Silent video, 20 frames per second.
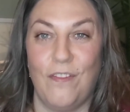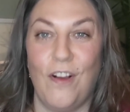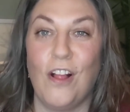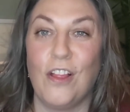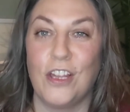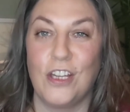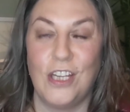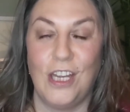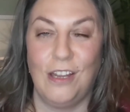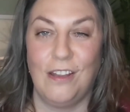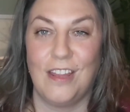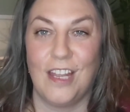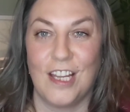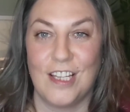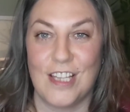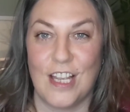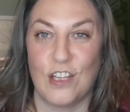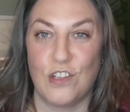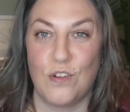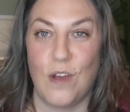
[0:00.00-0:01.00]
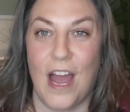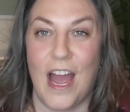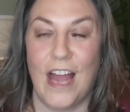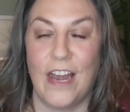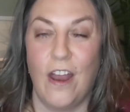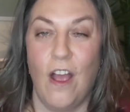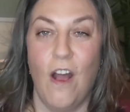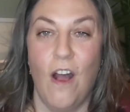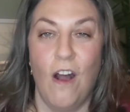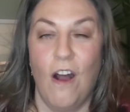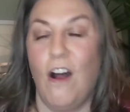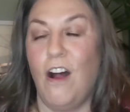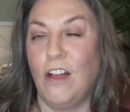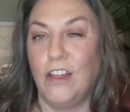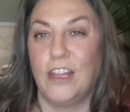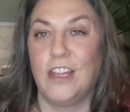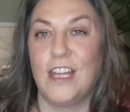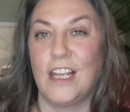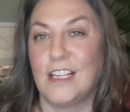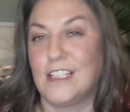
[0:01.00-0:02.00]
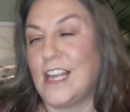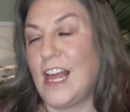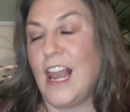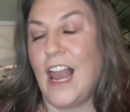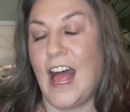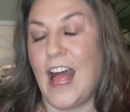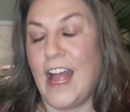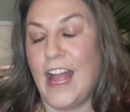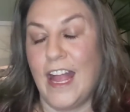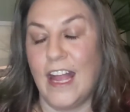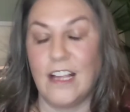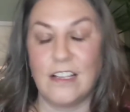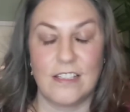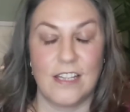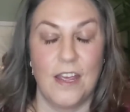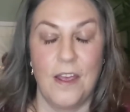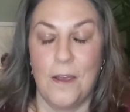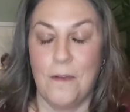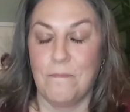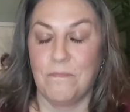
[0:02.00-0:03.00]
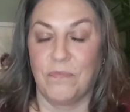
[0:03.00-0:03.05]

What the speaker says: Of all the new things I tried, all the things I liked,